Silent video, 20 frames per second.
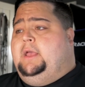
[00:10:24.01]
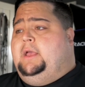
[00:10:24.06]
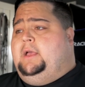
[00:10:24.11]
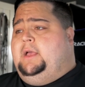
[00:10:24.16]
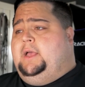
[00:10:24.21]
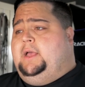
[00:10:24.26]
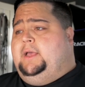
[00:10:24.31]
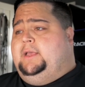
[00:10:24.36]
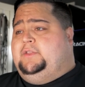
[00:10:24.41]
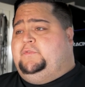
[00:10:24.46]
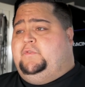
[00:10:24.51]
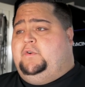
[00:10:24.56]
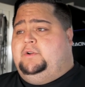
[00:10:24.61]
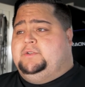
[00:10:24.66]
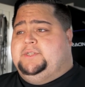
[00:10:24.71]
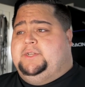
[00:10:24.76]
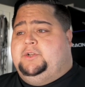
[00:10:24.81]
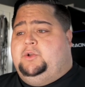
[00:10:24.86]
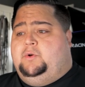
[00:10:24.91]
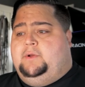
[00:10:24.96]
As far
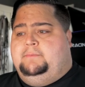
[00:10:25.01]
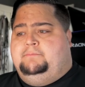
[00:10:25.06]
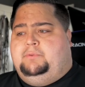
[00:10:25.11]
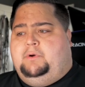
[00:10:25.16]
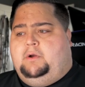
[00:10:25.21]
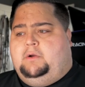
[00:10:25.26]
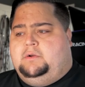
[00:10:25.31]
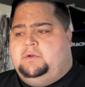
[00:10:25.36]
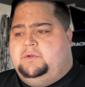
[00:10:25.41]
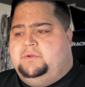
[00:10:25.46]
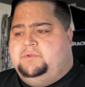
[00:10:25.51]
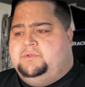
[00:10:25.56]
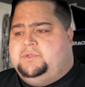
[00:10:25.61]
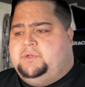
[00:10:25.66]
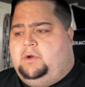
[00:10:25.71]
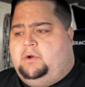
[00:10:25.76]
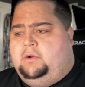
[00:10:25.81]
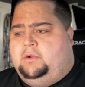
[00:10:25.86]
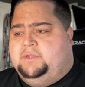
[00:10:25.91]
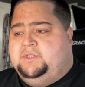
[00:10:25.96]
as I know, embargoes
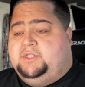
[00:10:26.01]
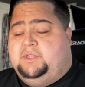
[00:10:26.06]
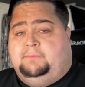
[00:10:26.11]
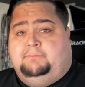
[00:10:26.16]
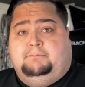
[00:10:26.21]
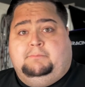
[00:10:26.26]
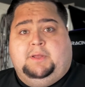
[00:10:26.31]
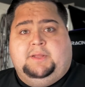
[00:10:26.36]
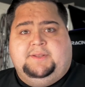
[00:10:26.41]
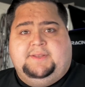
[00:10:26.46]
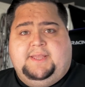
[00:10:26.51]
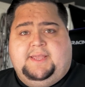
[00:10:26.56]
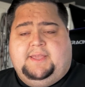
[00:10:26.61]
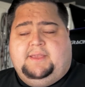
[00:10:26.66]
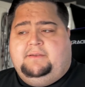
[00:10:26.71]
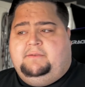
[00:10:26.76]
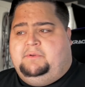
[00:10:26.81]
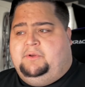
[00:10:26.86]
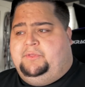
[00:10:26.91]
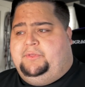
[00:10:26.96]
are until
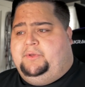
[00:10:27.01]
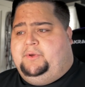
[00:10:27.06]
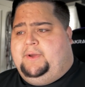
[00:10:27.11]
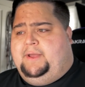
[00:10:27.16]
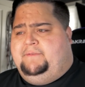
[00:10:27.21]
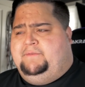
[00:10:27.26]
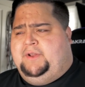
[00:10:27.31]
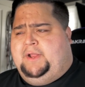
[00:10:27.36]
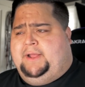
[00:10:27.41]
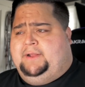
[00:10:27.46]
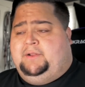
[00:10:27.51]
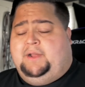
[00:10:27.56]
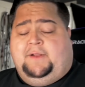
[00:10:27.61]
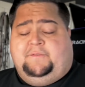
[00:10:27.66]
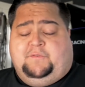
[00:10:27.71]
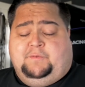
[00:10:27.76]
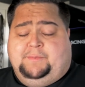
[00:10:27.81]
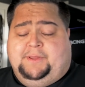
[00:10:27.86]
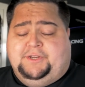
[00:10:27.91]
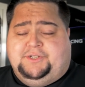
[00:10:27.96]
Monday, although I haven't had
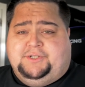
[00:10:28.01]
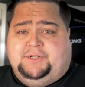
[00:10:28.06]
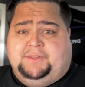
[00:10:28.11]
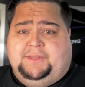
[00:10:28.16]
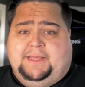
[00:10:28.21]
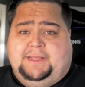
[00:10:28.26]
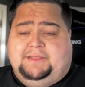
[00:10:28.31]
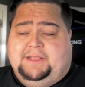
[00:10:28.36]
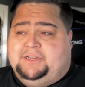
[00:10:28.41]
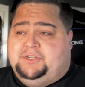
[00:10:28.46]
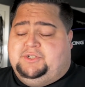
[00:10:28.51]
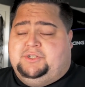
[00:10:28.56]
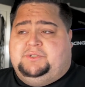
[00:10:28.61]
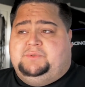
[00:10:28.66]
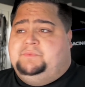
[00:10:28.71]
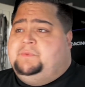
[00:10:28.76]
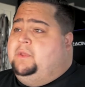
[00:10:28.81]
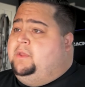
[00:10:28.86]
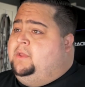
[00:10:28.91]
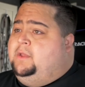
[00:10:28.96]
confirmation on that.
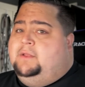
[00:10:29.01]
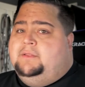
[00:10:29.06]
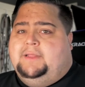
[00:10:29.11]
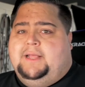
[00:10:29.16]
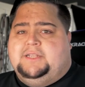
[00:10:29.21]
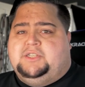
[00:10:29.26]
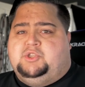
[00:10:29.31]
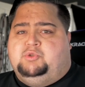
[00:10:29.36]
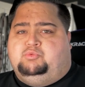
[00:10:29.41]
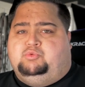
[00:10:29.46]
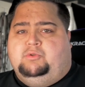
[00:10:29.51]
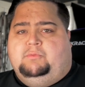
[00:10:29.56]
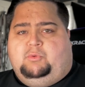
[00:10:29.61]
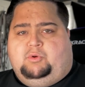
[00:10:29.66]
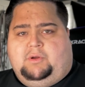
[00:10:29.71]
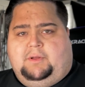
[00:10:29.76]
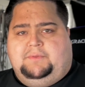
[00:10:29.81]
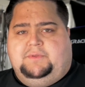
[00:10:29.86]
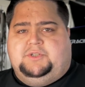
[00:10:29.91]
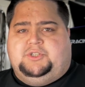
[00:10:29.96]
That's the
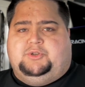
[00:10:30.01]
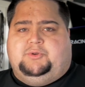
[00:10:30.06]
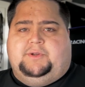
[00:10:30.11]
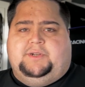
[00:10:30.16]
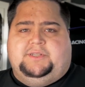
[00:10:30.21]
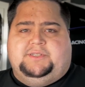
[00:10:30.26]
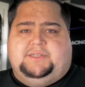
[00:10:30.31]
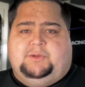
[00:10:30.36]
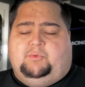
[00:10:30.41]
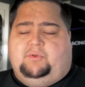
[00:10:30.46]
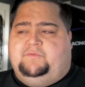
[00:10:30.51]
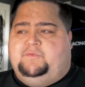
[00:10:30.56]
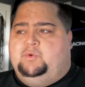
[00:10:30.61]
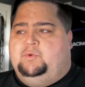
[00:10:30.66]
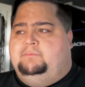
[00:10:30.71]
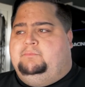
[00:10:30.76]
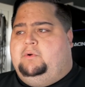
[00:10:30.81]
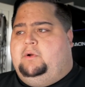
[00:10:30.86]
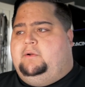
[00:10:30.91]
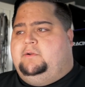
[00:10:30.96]
rumor on the street, is that review
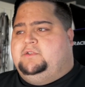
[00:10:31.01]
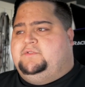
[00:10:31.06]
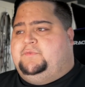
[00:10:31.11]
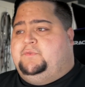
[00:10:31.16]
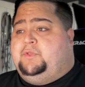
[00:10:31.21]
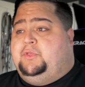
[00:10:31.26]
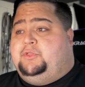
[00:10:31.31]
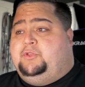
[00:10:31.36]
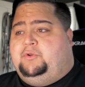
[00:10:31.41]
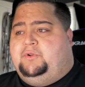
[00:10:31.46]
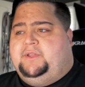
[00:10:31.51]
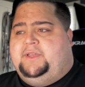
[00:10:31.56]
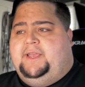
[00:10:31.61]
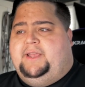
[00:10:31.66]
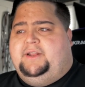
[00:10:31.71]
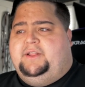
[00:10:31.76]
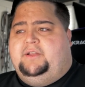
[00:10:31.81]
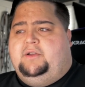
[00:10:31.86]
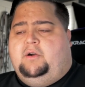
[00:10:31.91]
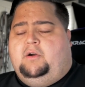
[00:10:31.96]
embargoes for the
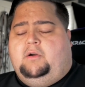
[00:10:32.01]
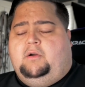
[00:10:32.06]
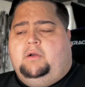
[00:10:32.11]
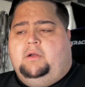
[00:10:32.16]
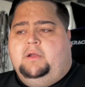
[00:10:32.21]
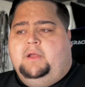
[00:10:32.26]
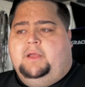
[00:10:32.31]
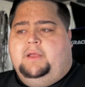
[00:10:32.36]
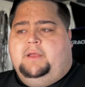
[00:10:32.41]
3080 are